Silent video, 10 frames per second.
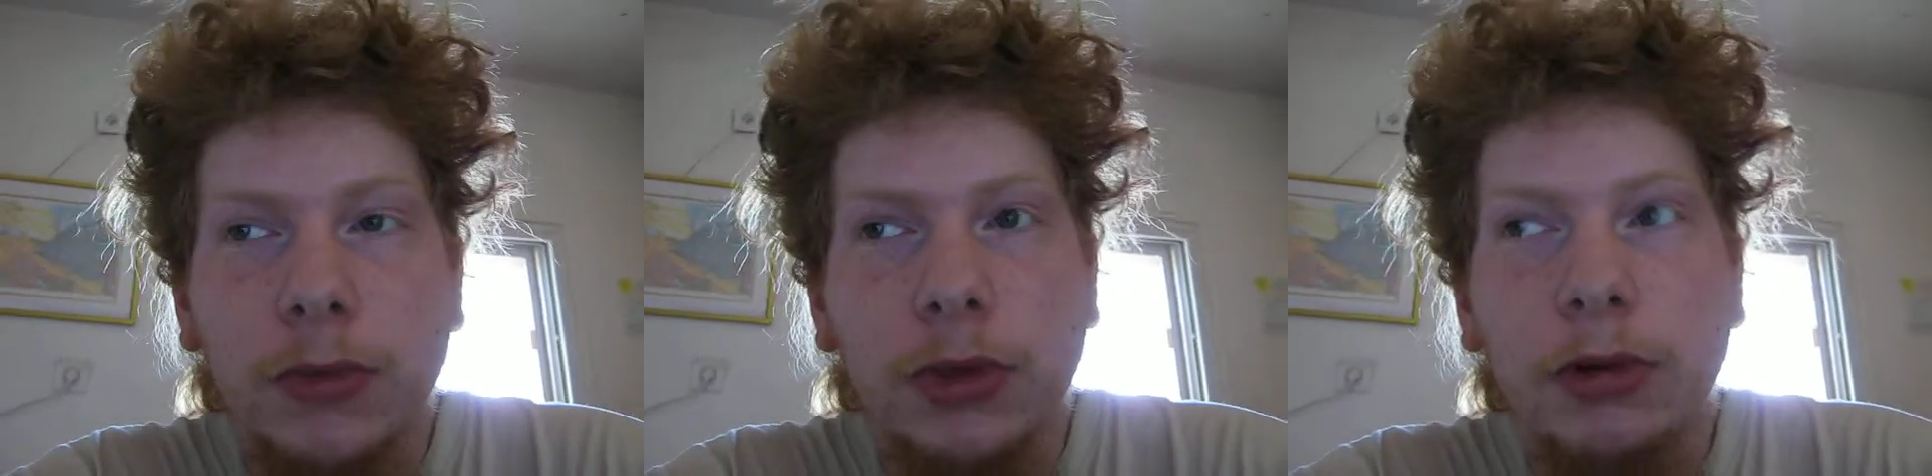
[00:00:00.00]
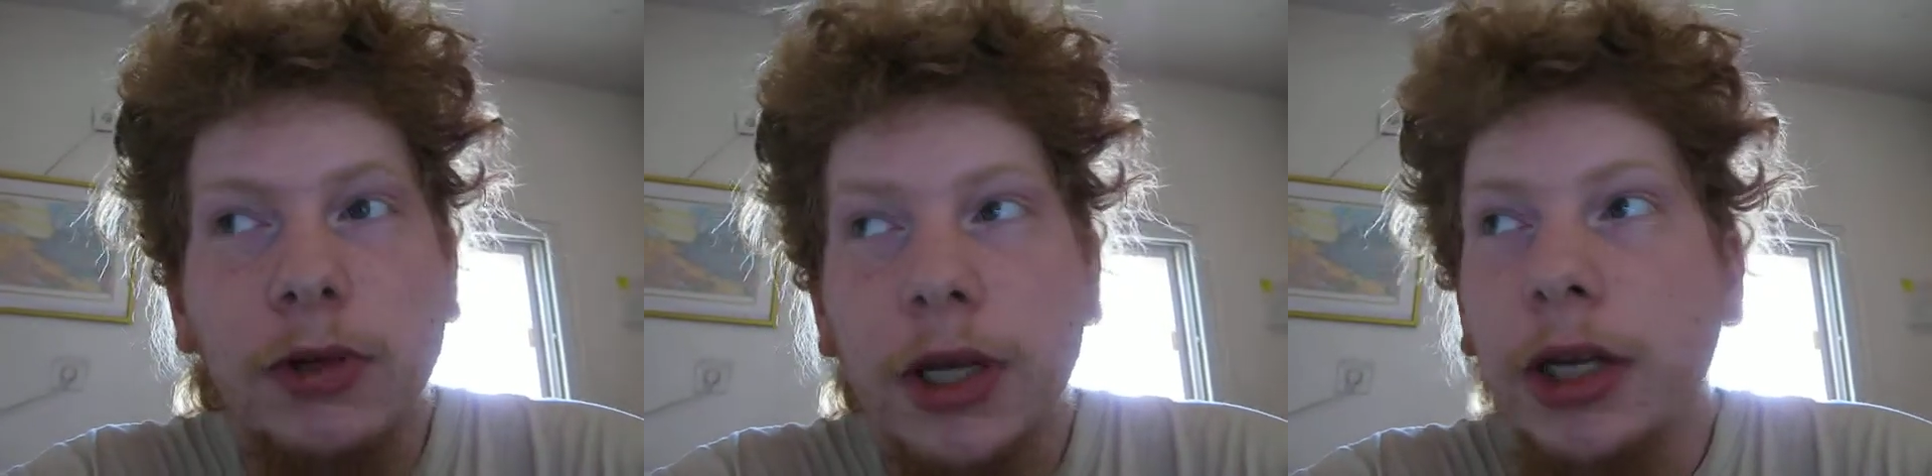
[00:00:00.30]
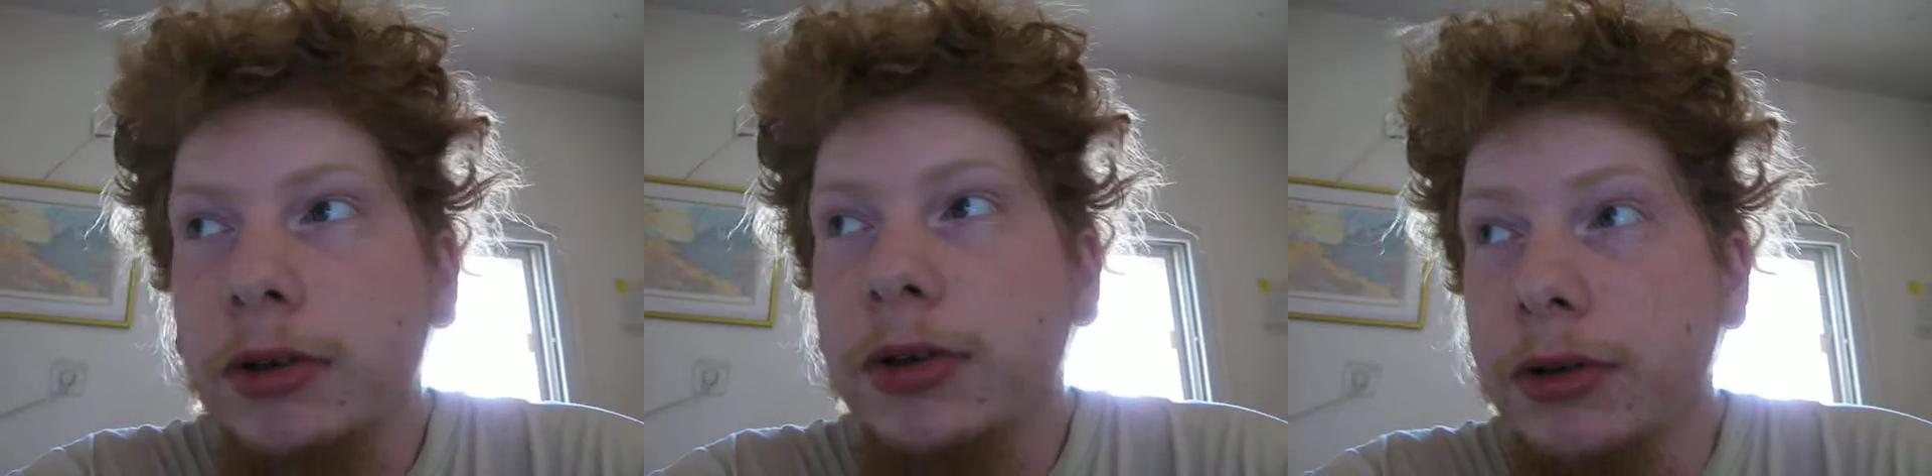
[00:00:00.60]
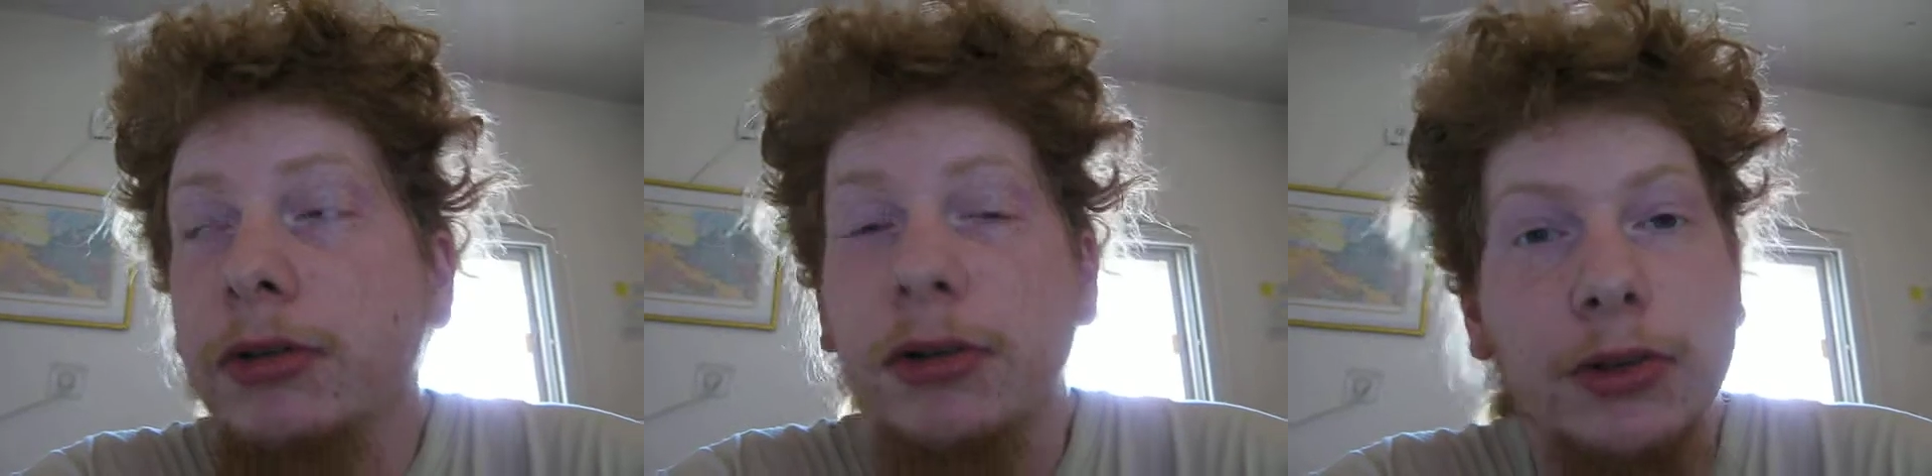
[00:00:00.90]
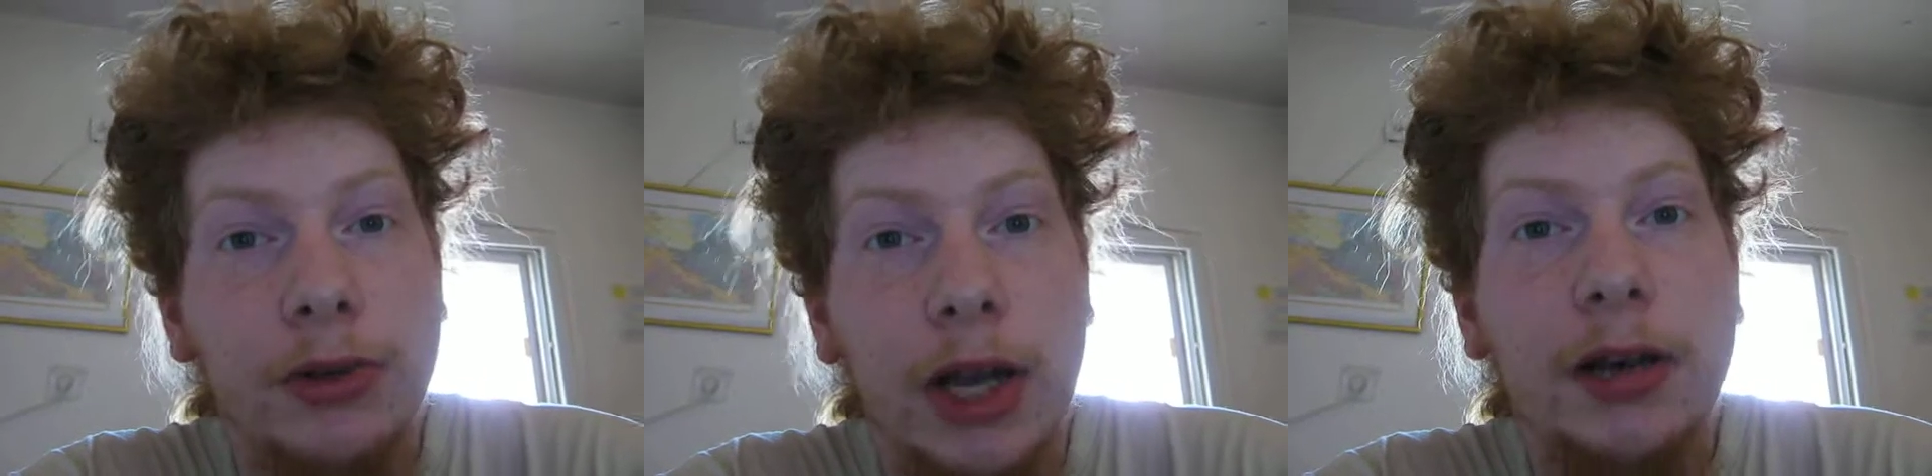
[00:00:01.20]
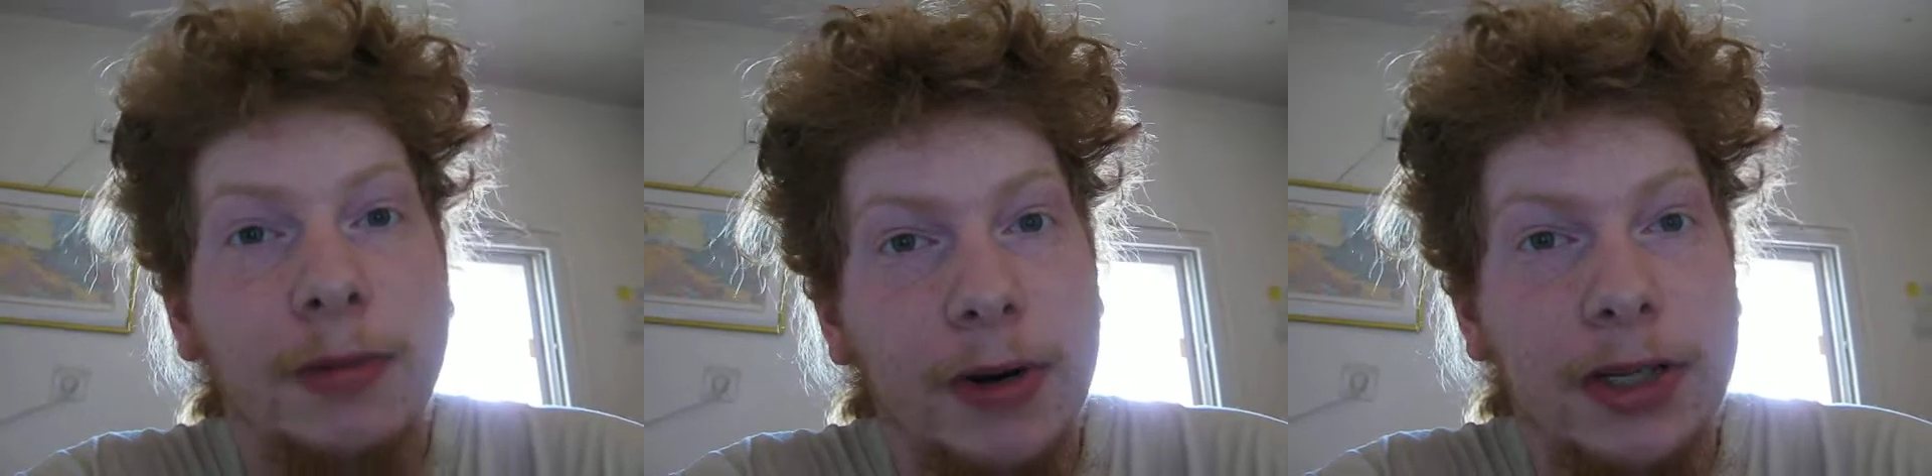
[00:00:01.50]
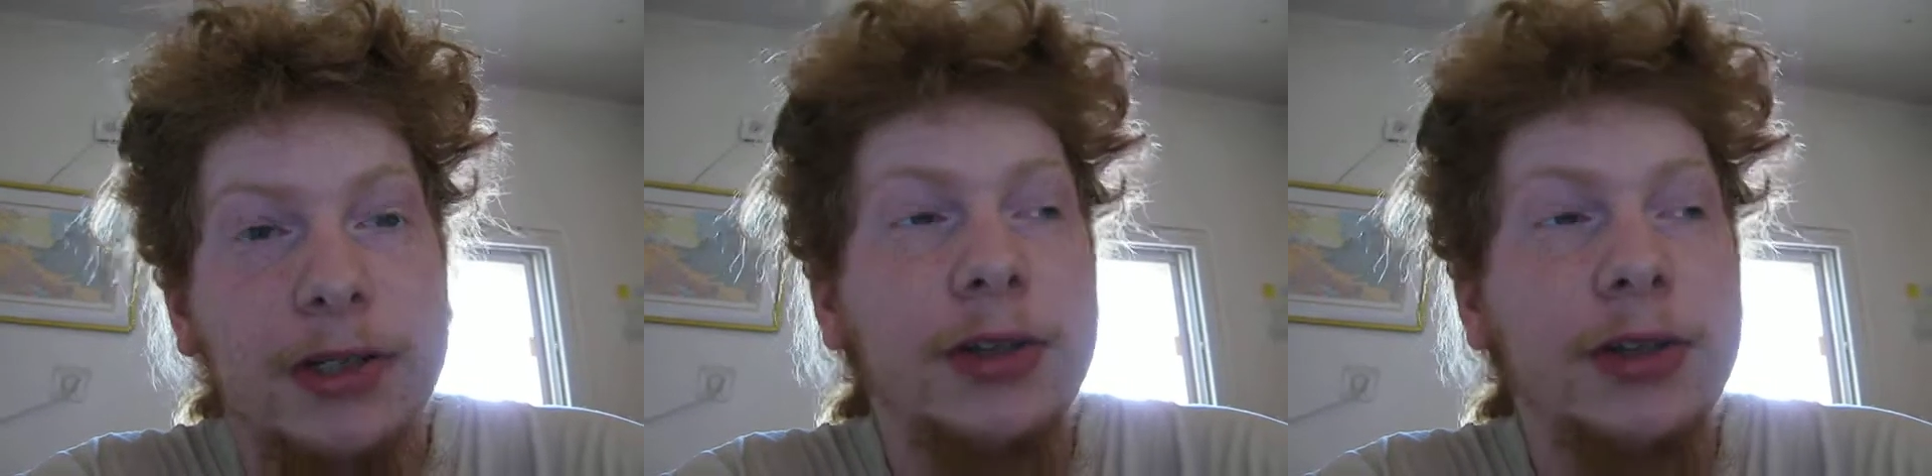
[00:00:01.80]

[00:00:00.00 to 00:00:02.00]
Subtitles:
Okay, you can do that. You're president.